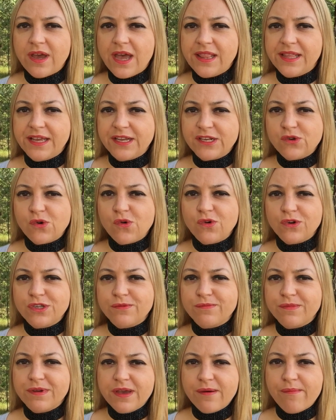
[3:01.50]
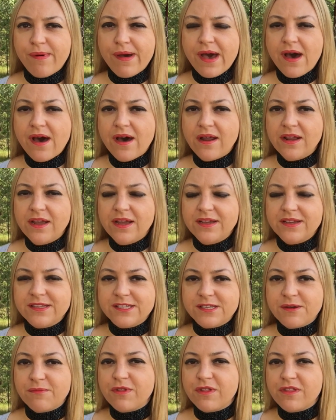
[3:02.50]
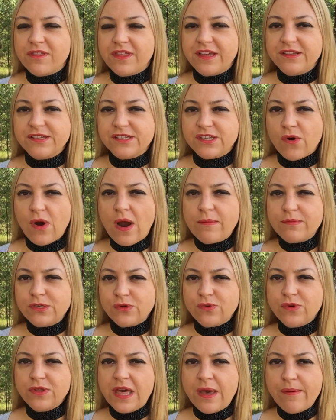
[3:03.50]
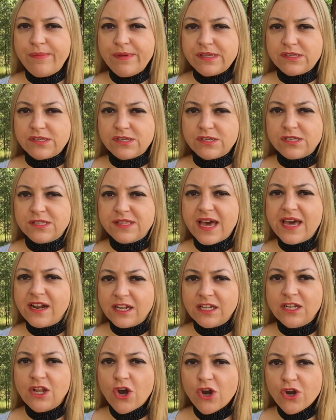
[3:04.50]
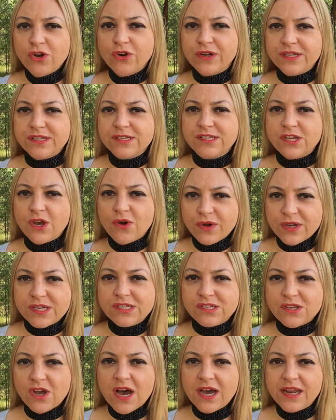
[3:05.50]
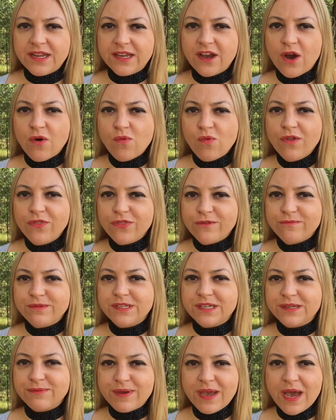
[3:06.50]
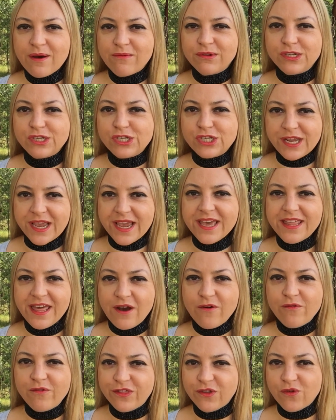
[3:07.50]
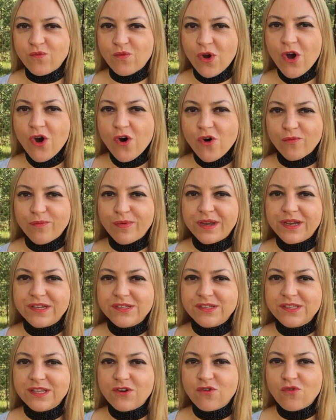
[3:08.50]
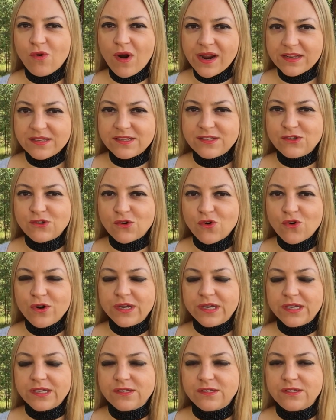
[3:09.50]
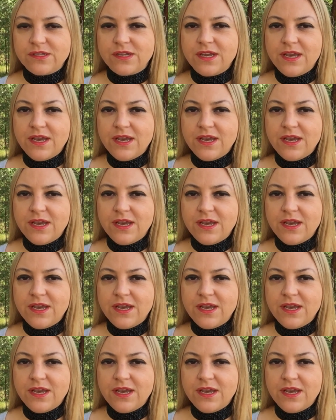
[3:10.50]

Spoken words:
and they talk to me about some of the things they're up to in their business, that alone is so exciting. I want them to be able to share that with the world, because they're great stories.